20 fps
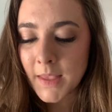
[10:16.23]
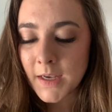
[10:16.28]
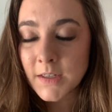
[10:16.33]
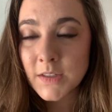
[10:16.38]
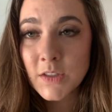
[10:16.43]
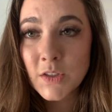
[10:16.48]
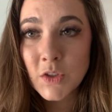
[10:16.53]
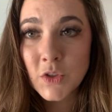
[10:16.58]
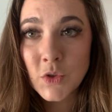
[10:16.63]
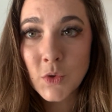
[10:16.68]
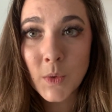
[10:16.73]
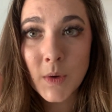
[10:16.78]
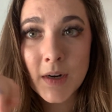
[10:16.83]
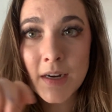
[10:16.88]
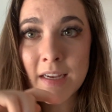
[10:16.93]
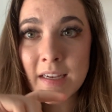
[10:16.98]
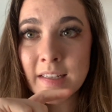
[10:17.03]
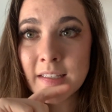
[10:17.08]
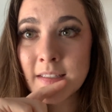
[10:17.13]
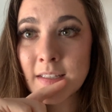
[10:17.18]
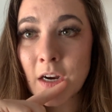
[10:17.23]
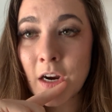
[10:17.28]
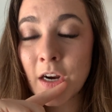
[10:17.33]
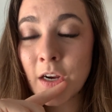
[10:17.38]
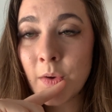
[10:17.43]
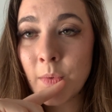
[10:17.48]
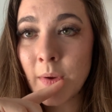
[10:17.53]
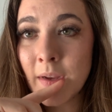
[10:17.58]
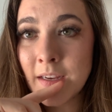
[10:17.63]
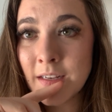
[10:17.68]
Stories are
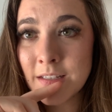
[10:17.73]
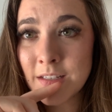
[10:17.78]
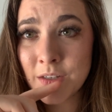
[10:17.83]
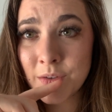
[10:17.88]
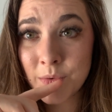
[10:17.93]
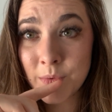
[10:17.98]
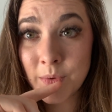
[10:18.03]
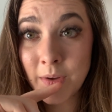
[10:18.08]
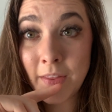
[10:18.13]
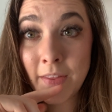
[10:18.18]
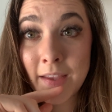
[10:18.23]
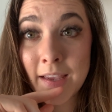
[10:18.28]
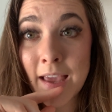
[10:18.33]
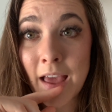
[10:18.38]
going to really